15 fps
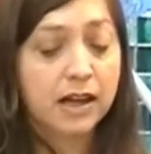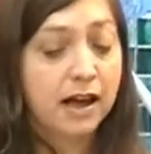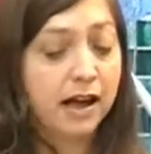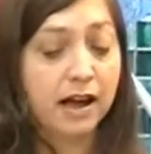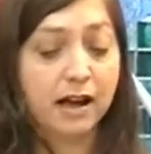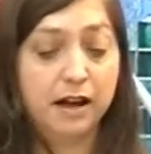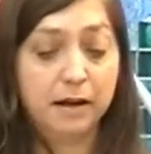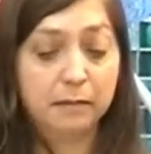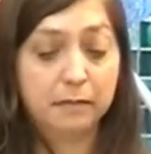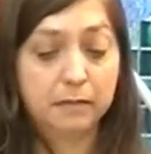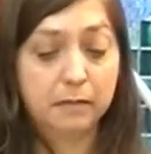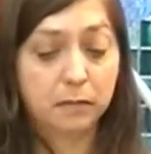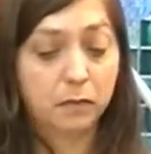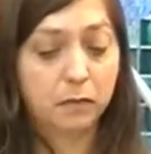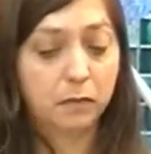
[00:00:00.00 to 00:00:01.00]

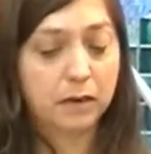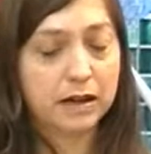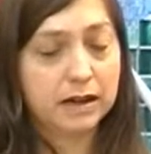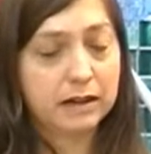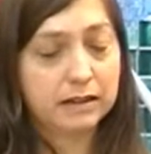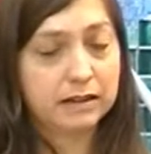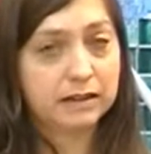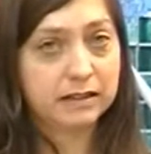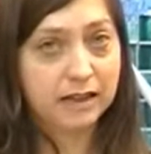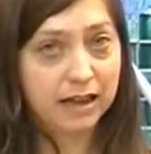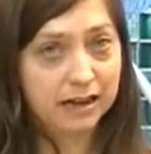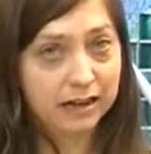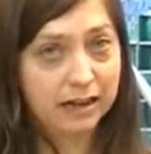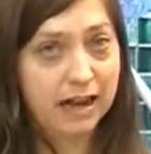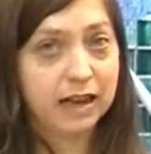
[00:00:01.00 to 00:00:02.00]
Um, we
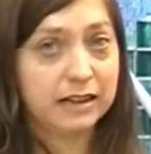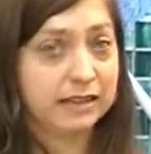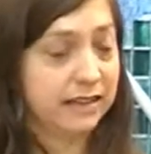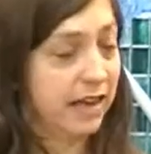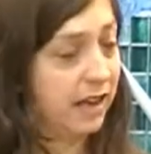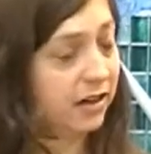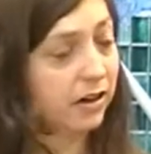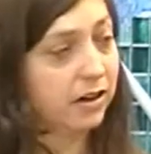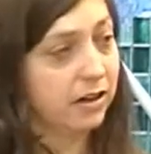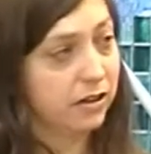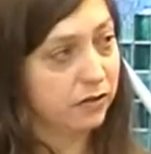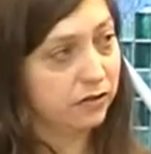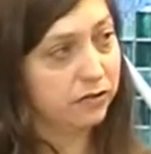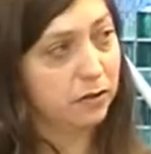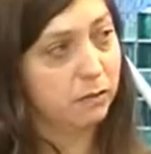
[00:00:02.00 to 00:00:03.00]
t- kind of take our
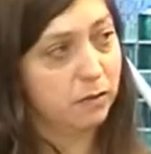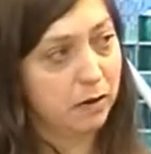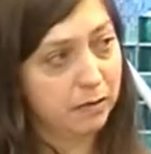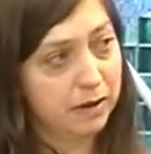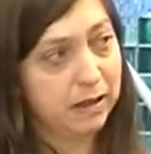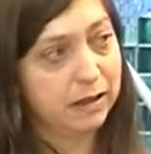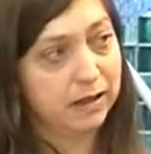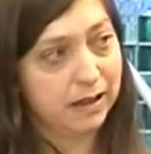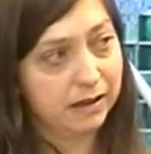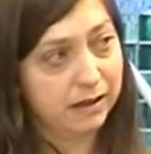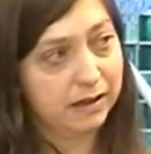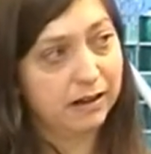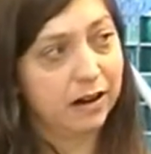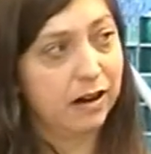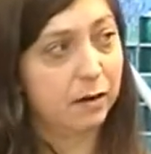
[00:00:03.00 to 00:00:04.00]
cues from what we
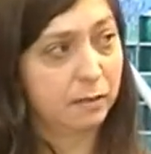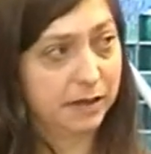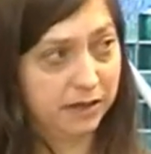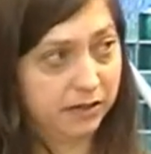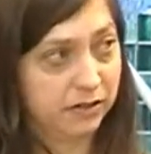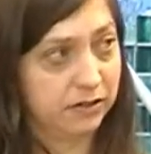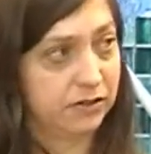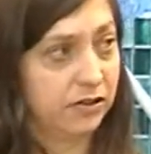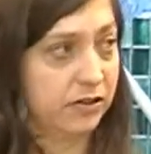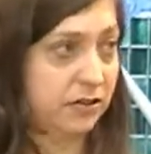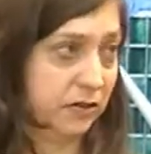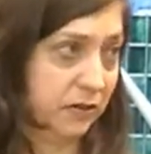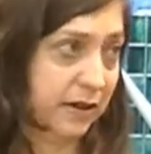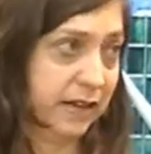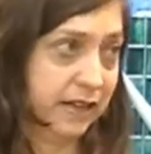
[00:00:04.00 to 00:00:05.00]
think our peers are
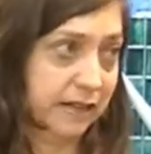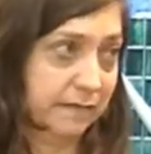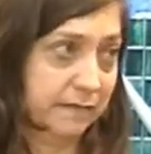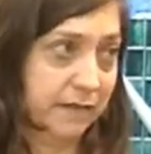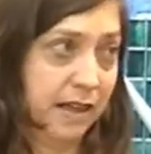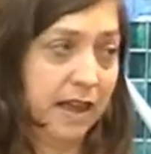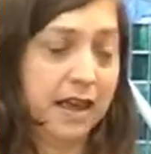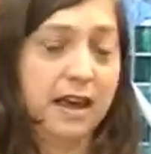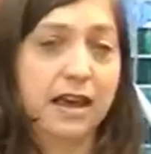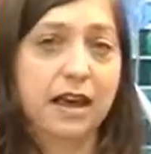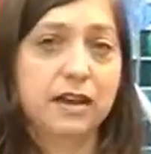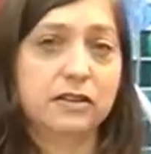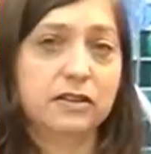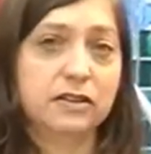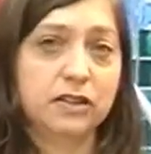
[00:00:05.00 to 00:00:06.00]
doing.
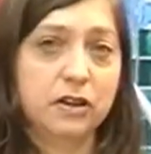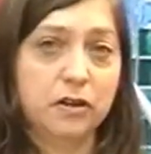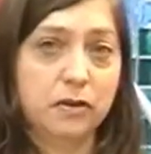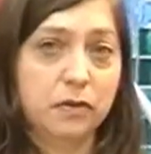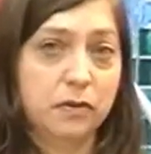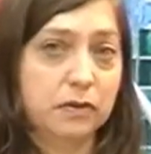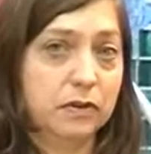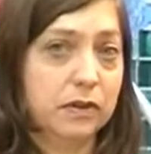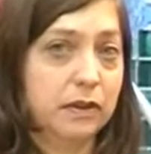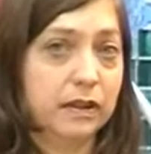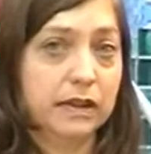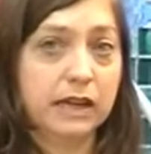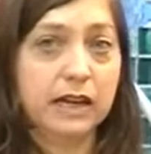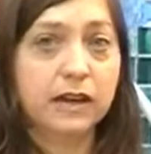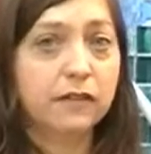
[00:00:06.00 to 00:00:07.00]
And so
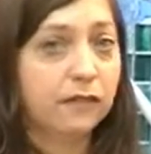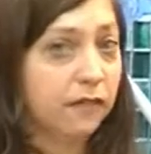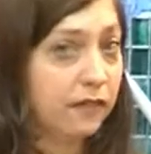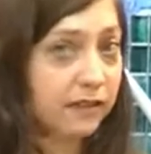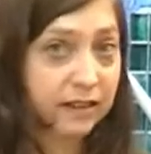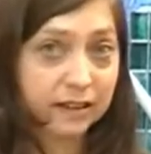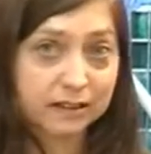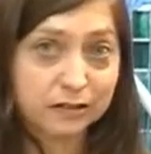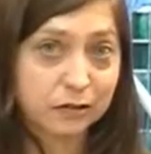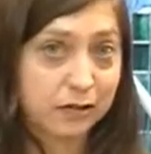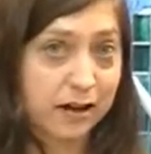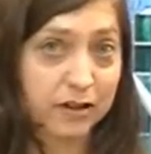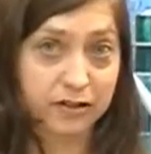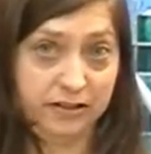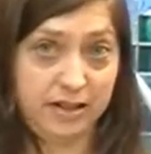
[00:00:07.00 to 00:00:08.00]
if sixth
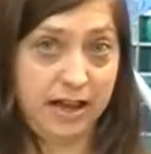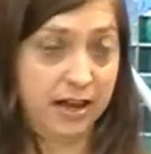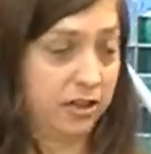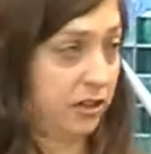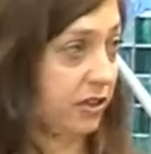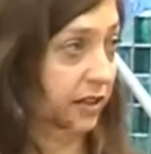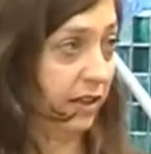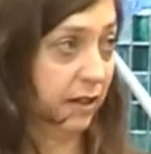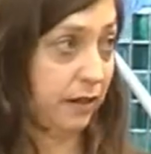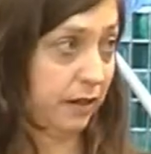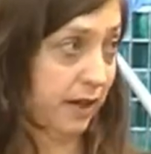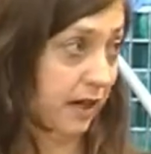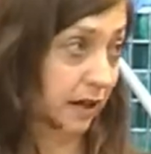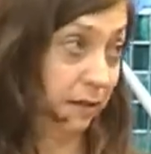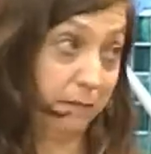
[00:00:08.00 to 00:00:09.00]
graders actually
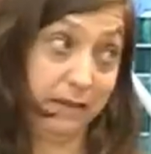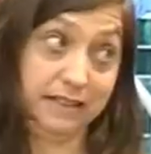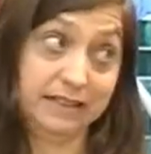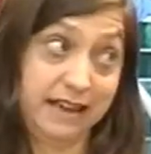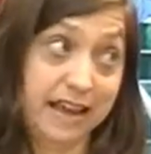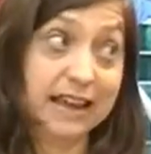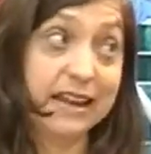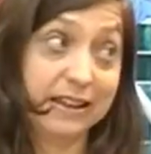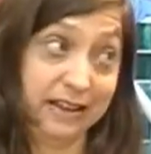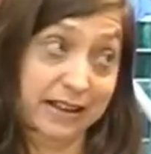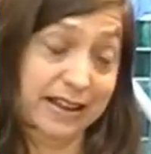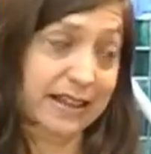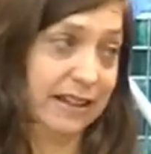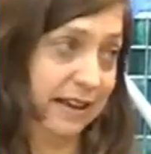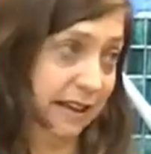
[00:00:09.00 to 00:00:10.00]
think,
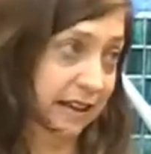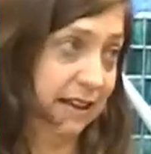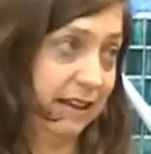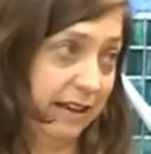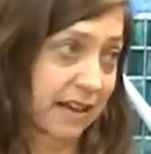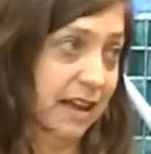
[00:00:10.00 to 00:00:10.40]
mistakenly think,